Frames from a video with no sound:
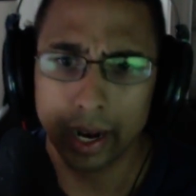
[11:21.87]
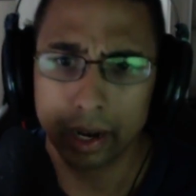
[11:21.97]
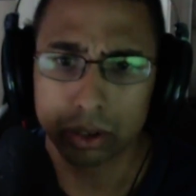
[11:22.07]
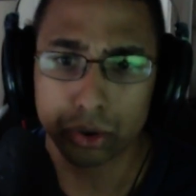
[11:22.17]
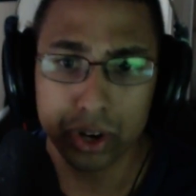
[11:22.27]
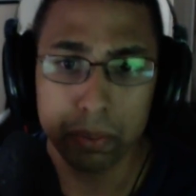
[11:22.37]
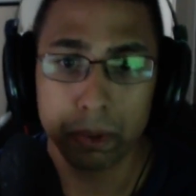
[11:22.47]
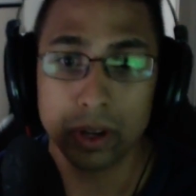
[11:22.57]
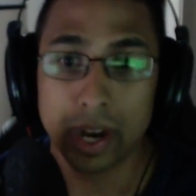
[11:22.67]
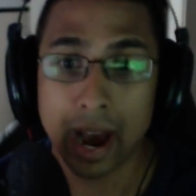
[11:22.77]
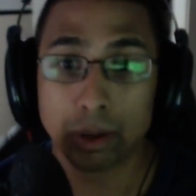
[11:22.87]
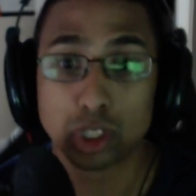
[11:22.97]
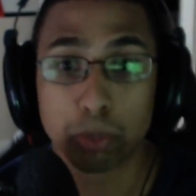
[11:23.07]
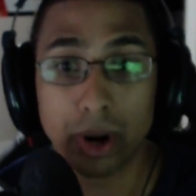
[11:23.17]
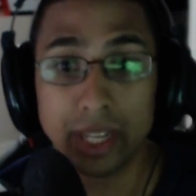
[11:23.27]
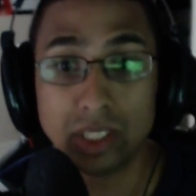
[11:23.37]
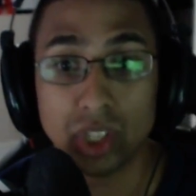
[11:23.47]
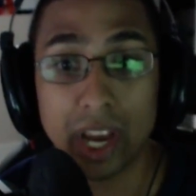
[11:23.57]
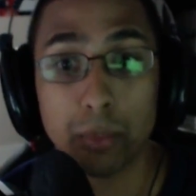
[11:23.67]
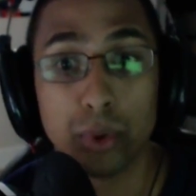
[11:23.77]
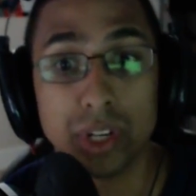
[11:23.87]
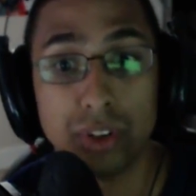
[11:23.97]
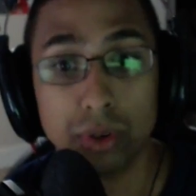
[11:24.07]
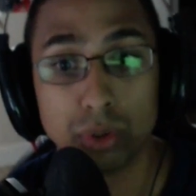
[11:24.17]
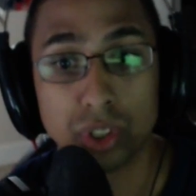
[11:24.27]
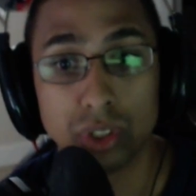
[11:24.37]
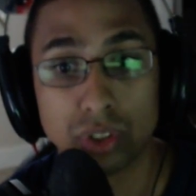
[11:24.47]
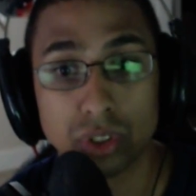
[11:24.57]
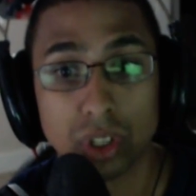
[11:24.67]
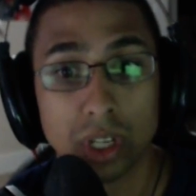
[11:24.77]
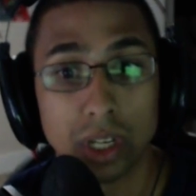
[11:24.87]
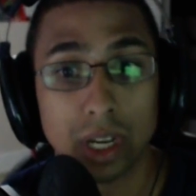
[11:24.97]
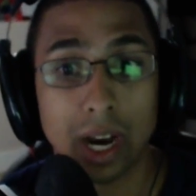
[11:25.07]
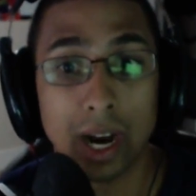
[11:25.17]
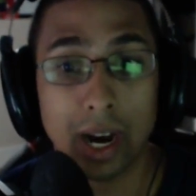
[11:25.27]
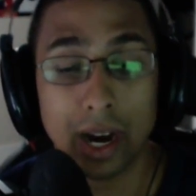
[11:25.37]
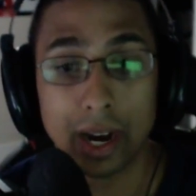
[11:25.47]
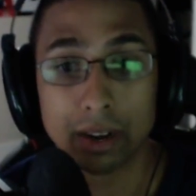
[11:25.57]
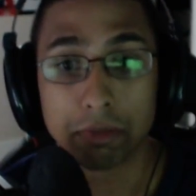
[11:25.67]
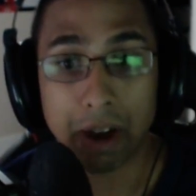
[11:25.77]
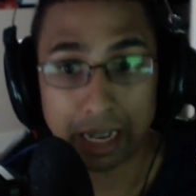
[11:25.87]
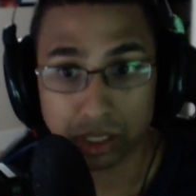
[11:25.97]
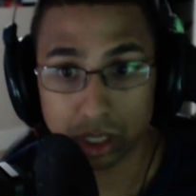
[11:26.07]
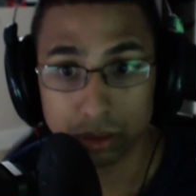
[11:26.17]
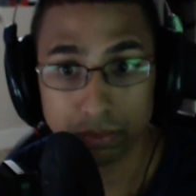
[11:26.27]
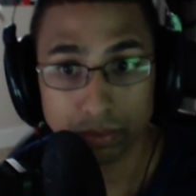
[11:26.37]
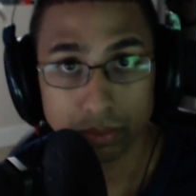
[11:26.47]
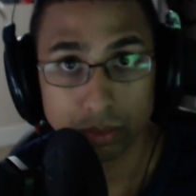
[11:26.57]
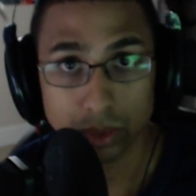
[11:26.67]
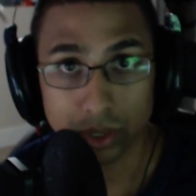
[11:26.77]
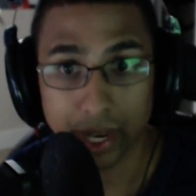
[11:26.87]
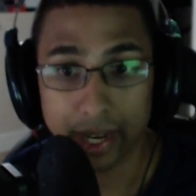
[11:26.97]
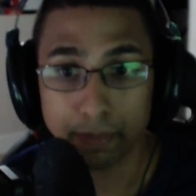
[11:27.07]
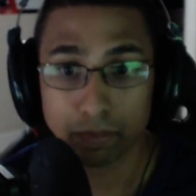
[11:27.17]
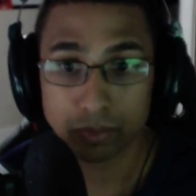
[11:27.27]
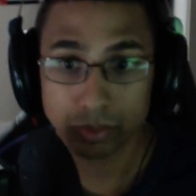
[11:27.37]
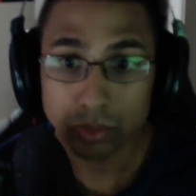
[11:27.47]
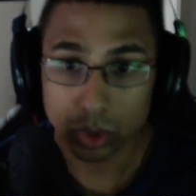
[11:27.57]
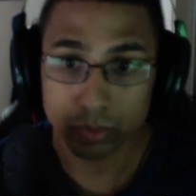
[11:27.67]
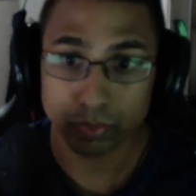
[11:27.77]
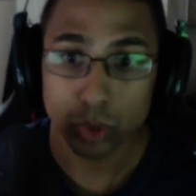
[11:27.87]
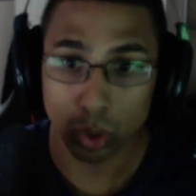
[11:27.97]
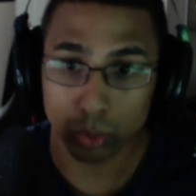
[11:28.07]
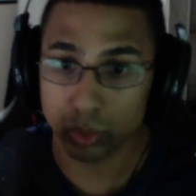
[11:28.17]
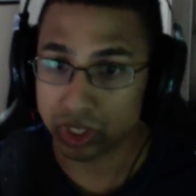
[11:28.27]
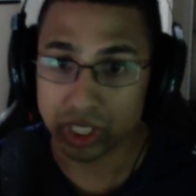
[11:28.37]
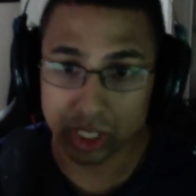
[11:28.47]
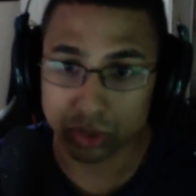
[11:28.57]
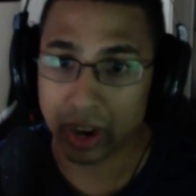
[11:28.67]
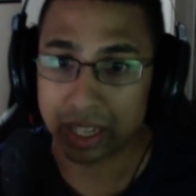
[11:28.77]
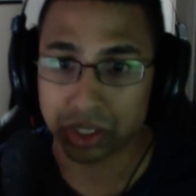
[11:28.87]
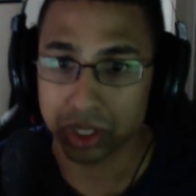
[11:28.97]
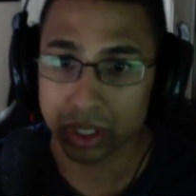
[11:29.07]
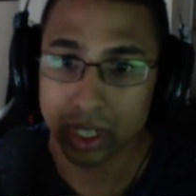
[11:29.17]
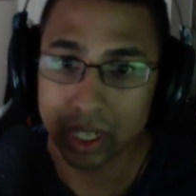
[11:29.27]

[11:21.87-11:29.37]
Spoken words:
Creep now spreads and reduces faster. Okay? Or recedes faster.